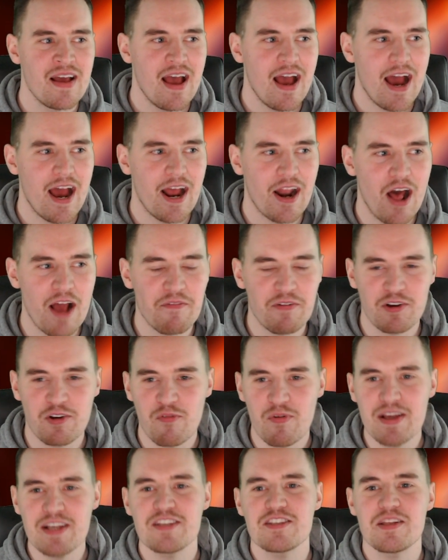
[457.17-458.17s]
and either
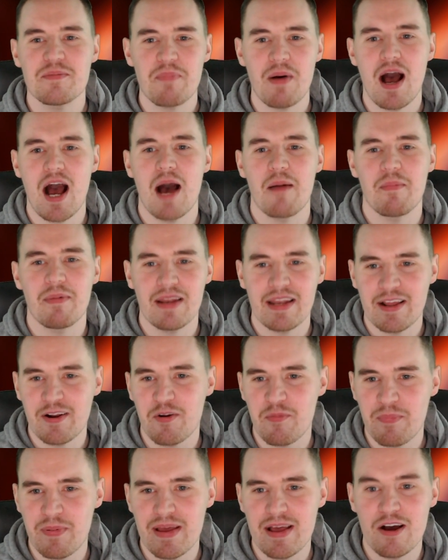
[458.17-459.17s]
grease the palm a little
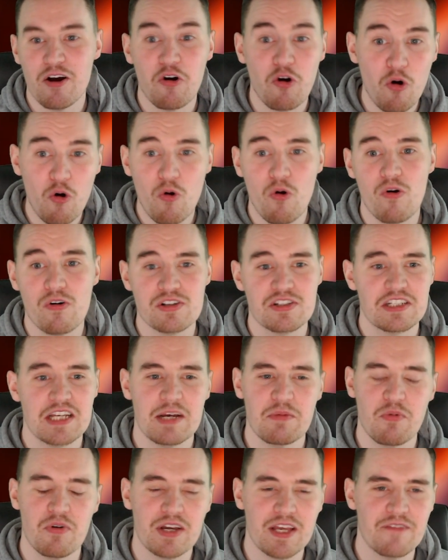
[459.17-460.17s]
bit or say
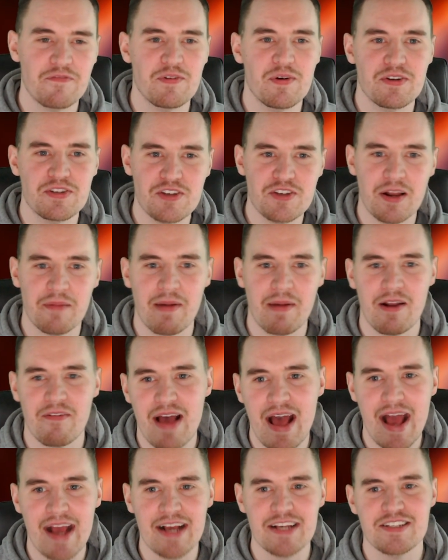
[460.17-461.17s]
we'll give you a certain amount of
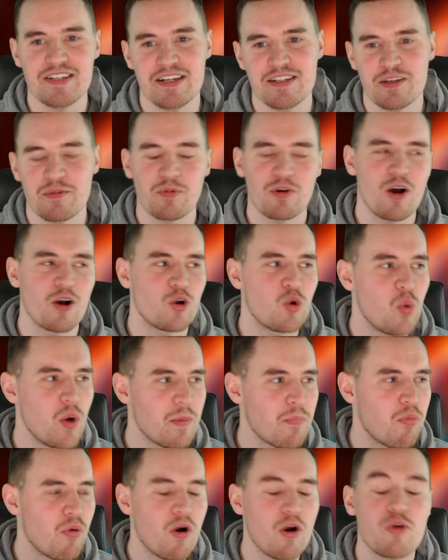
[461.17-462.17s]
access, of a
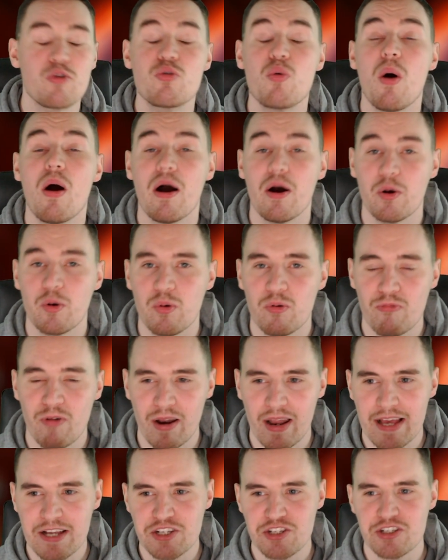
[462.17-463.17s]
quid pro quo
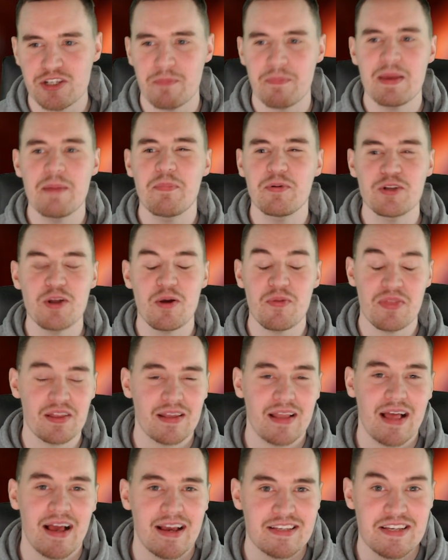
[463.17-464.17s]
relationship. People don't think
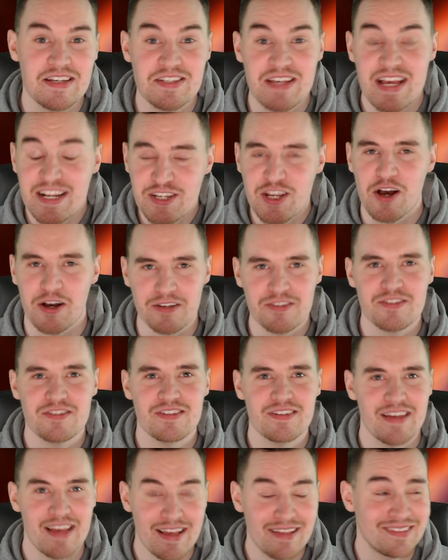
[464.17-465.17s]
that exists. It does.
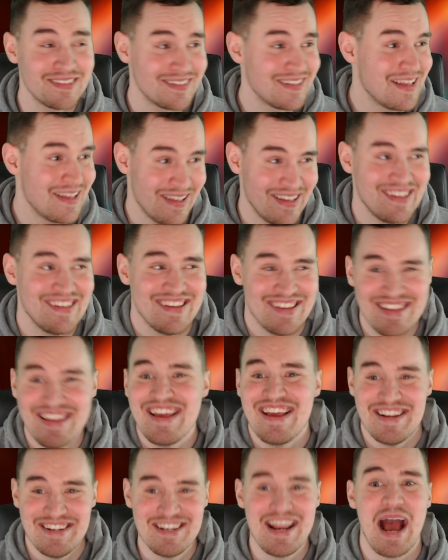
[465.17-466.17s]

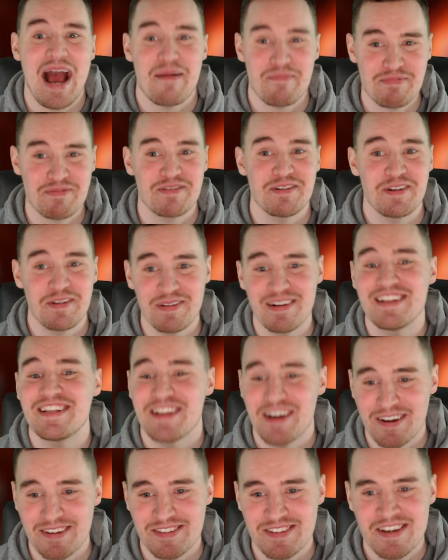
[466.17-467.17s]
It absolutely
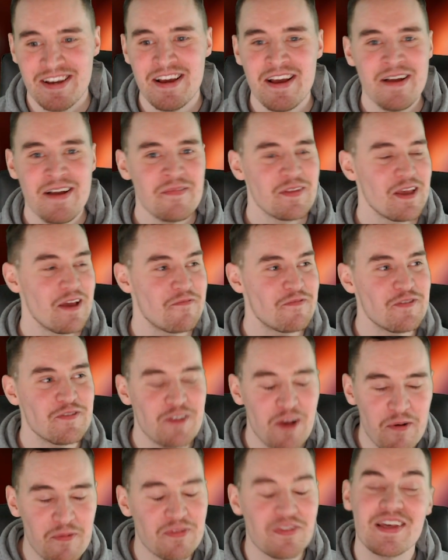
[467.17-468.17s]
does. If you
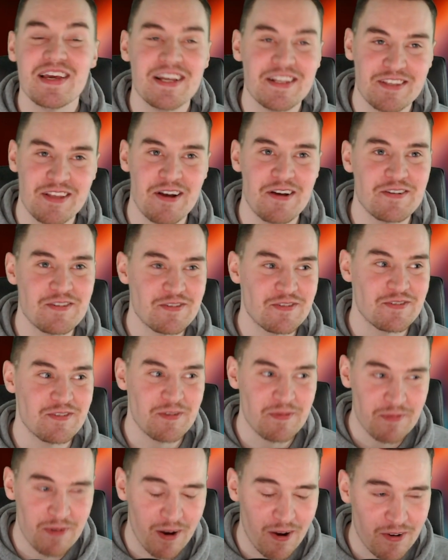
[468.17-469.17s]
don't think it does,
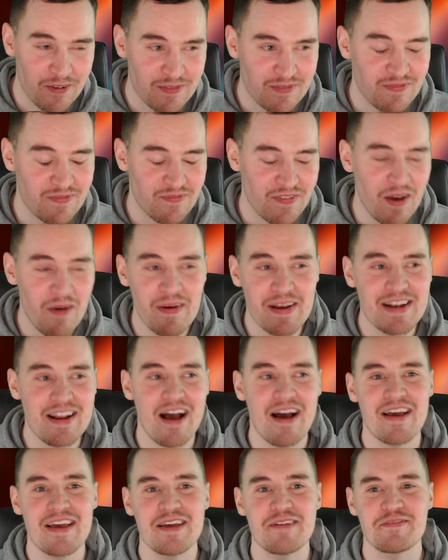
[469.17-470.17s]
you are very
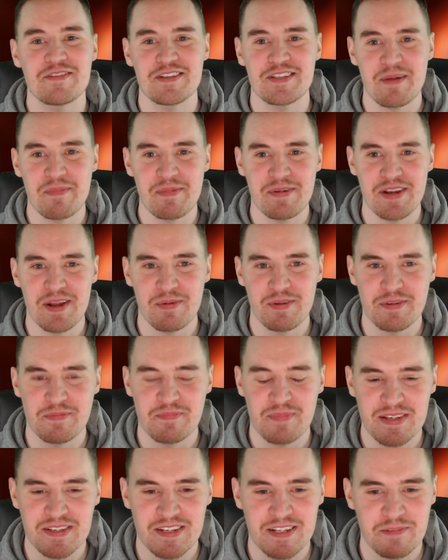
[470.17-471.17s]
naive to WWE's
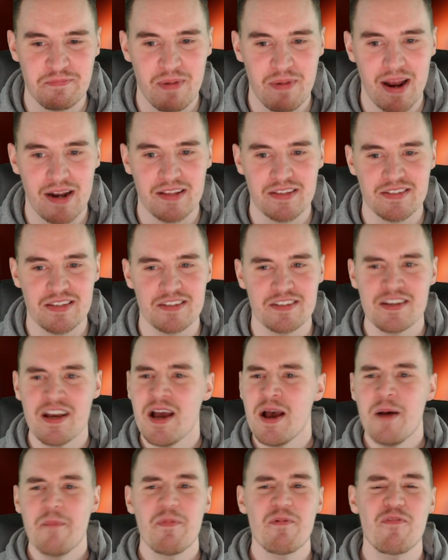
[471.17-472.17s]
business practices.
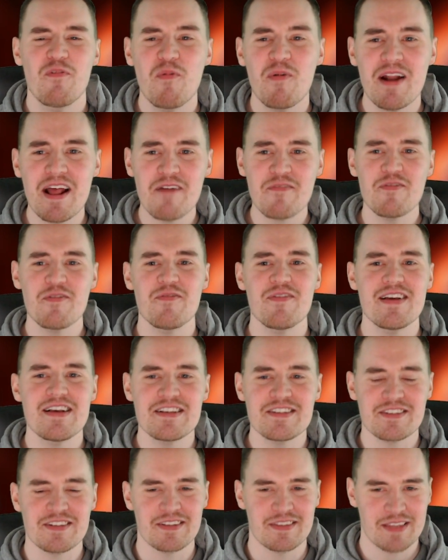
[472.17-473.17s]
But for whatever
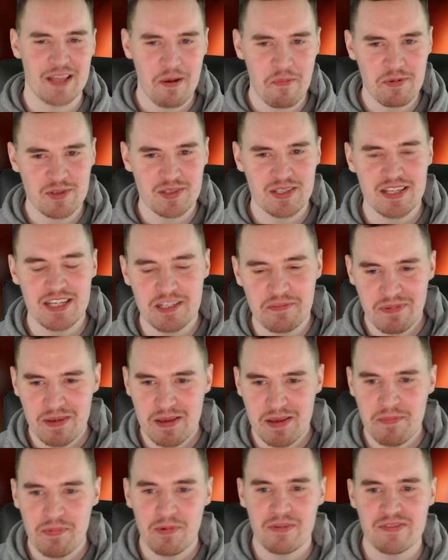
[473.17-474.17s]
reason, there were these
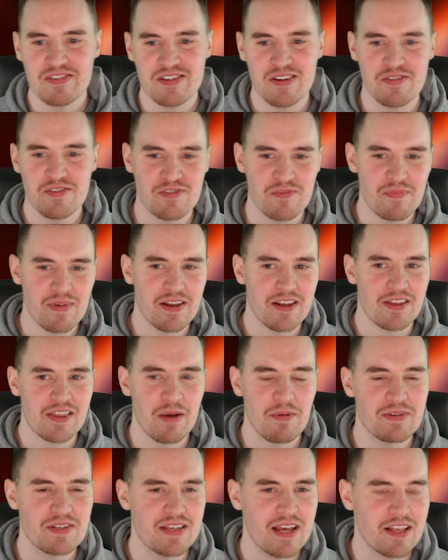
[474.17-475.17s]
people on social media that
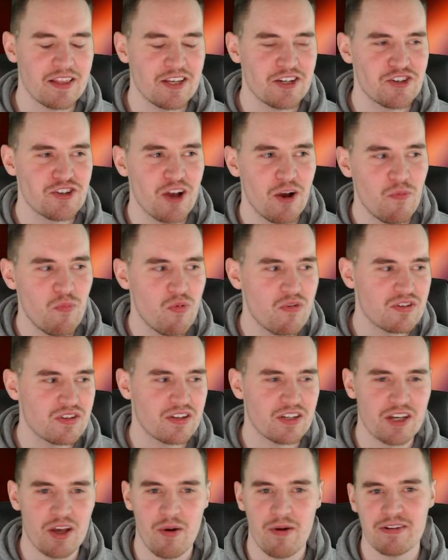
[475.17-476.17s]
were saying the show
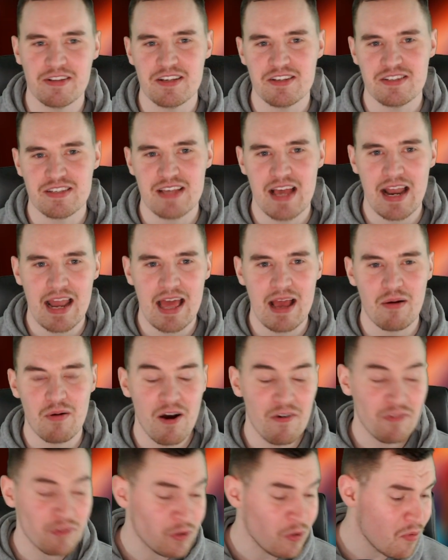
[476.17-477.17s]
wasn't going to sell out.
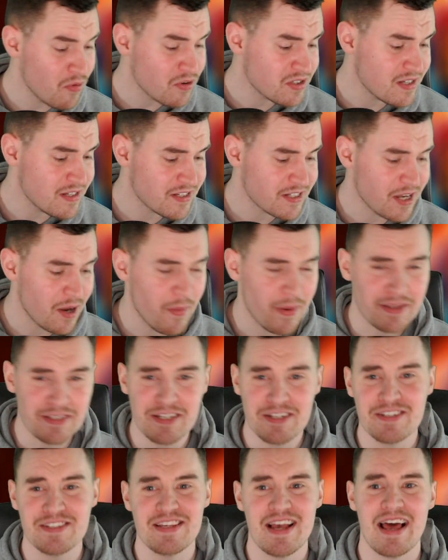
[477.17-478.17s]
Of course it's going to
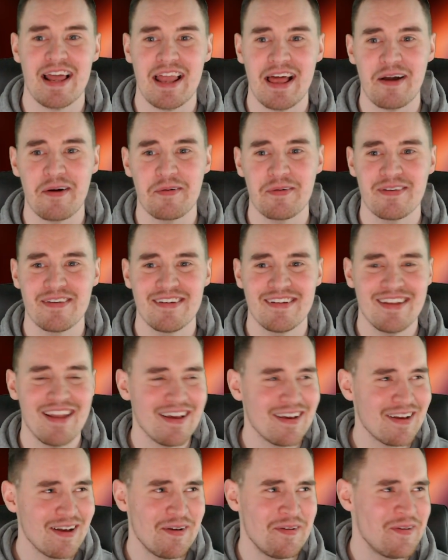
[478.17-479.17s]
sell out.
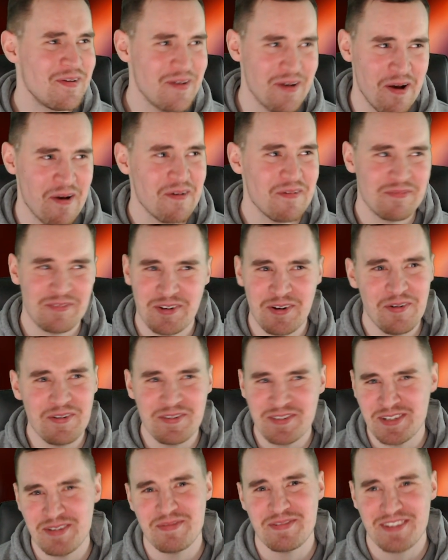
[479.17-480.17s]
Like, of
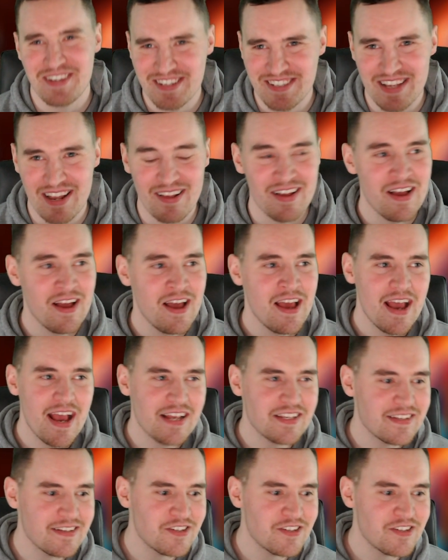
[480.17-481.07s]
course it was going to sell out. It's in